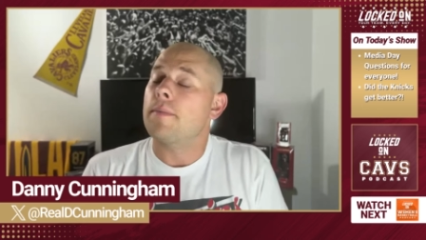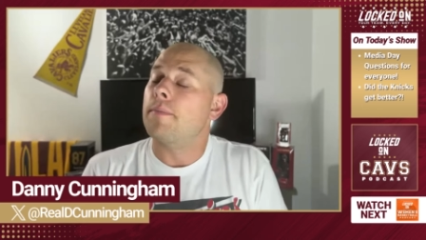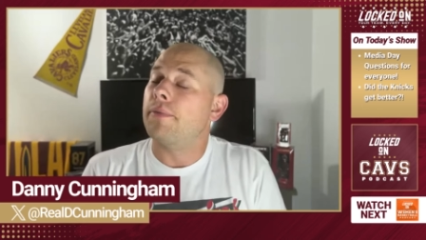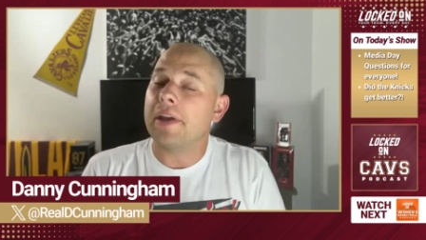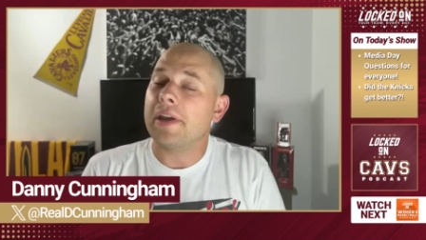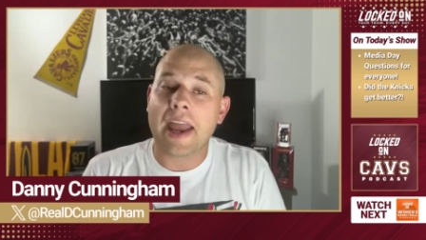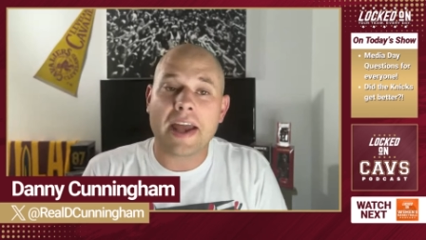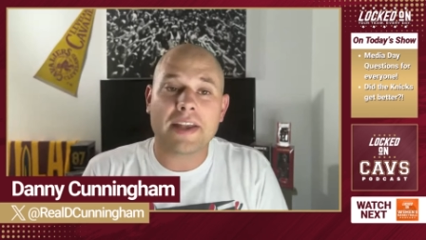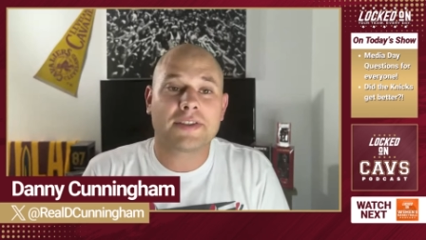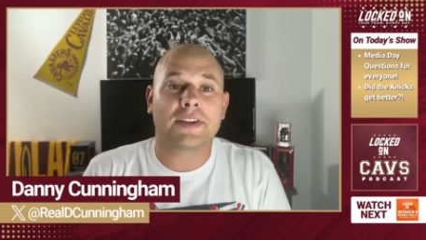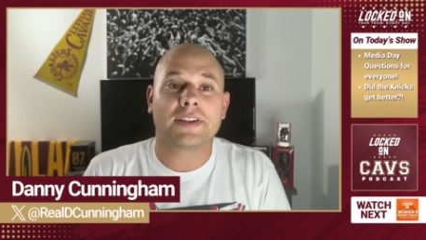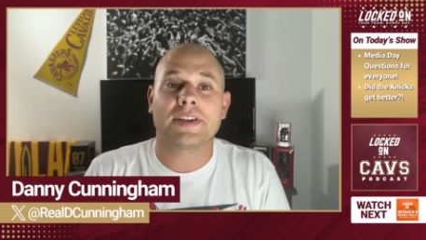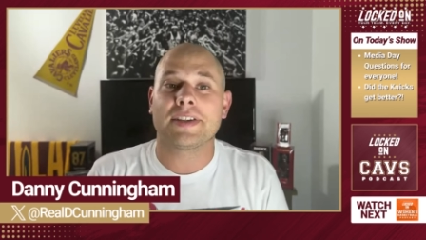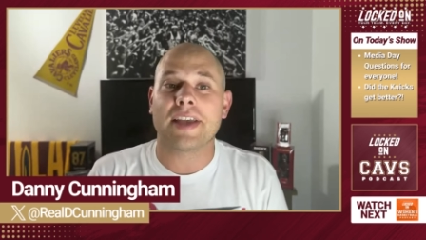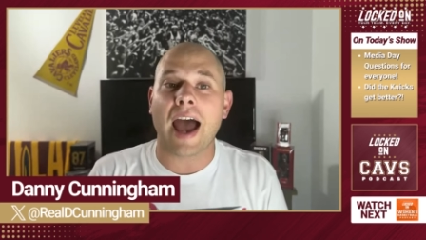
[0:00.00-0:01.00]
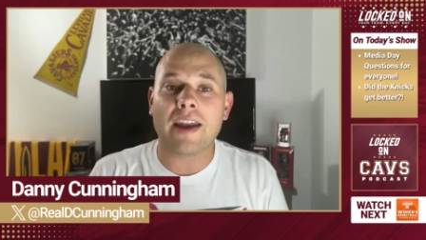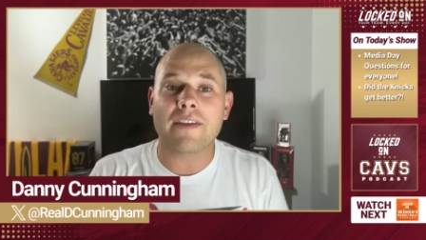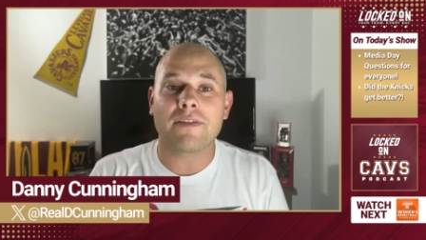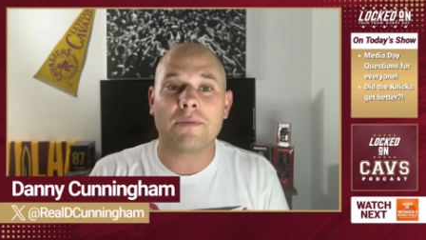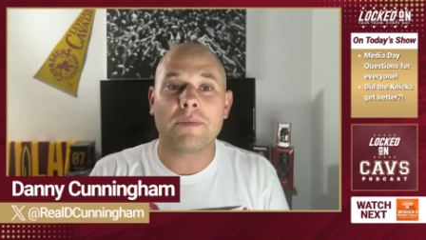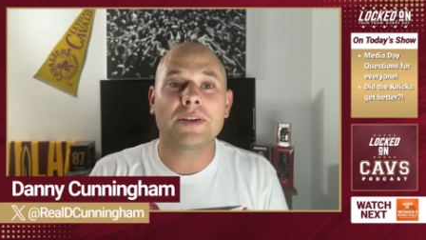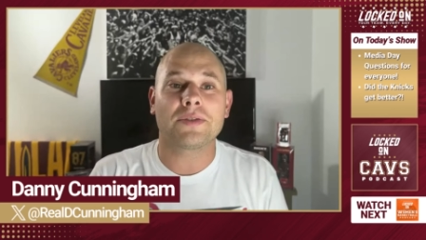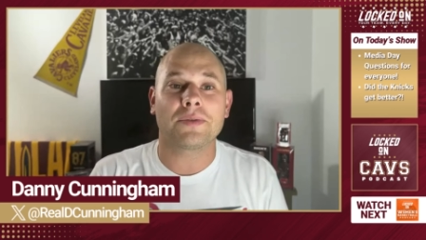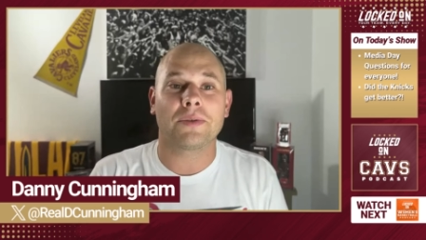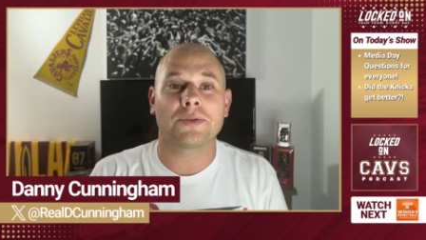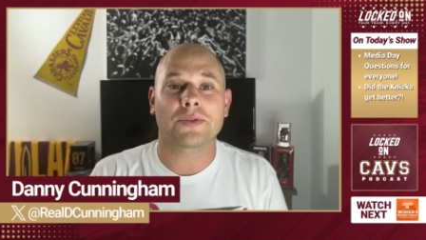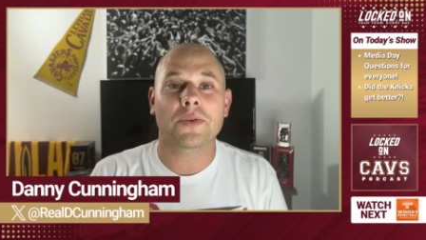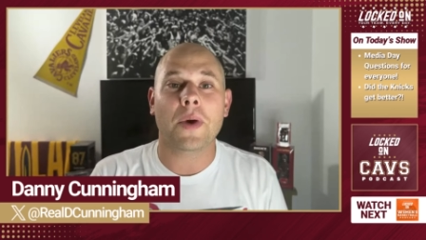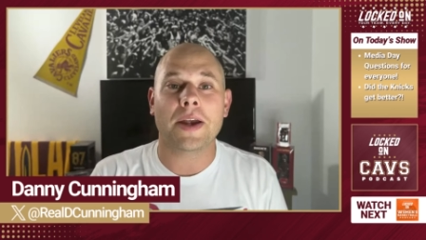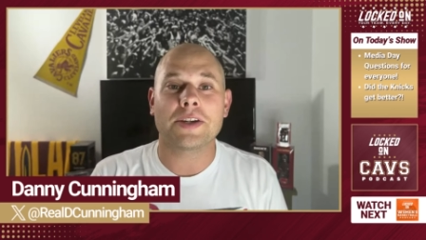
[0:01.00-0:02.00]
Big answer to Donovan
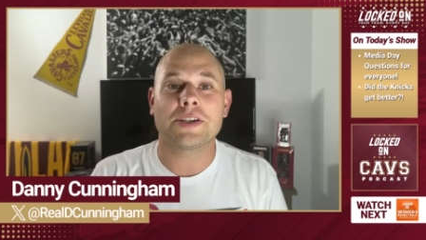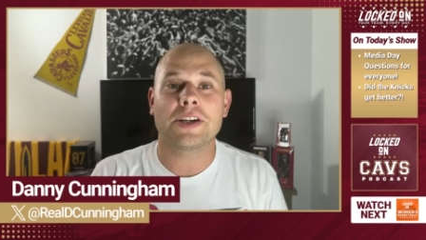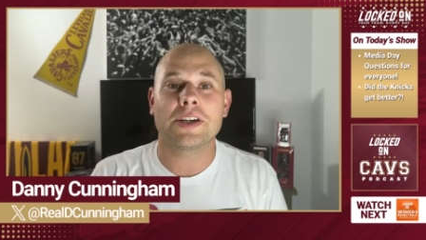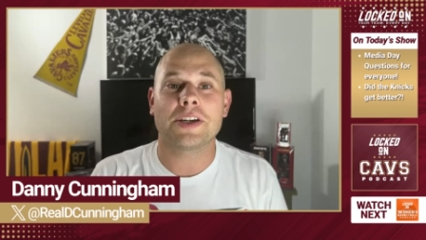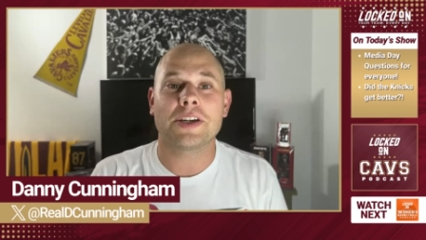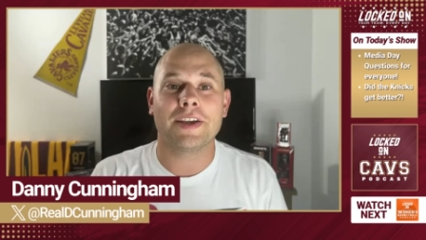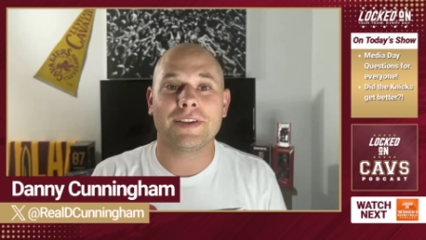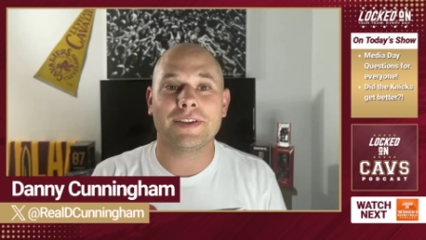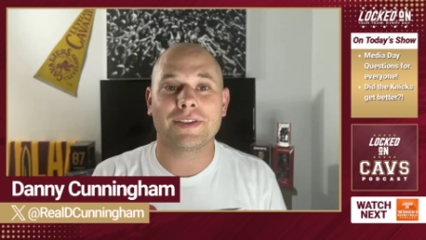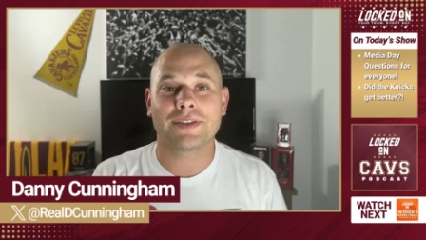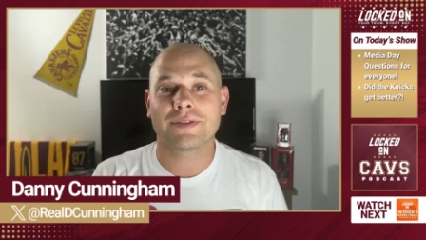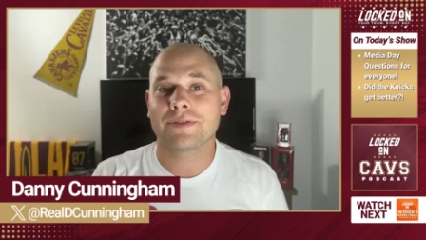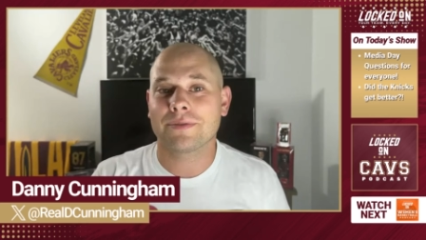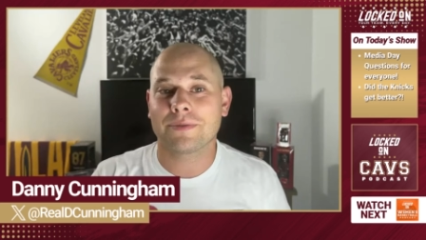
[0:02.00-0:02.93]
Mitchell's question is